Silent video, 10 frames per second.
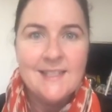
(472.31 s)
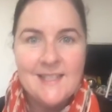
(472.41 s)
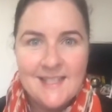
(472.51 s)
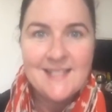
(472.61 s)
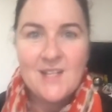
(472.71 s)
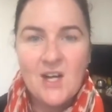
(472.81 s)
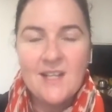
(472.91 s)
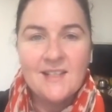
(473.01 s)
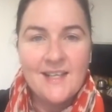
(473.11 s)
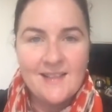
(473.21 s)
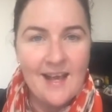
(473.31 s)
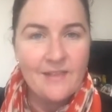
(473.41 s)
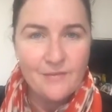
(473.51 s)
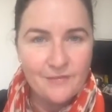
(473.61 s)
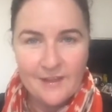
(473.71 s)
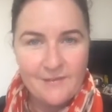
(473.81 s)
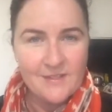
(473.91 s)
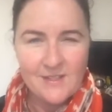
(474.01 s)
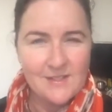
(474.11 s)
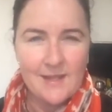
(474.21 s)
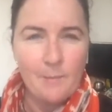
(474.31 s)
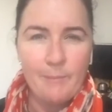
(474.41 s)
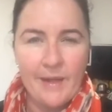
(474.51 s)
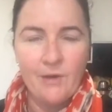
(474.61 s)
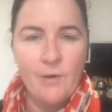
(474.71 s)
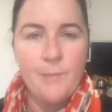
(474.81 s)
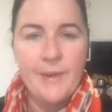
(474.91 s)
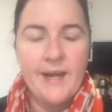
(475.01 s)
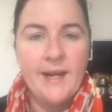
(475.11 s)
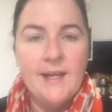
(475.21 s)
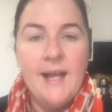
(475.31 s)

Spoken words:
These are kind of like that. The flavors just get better and better.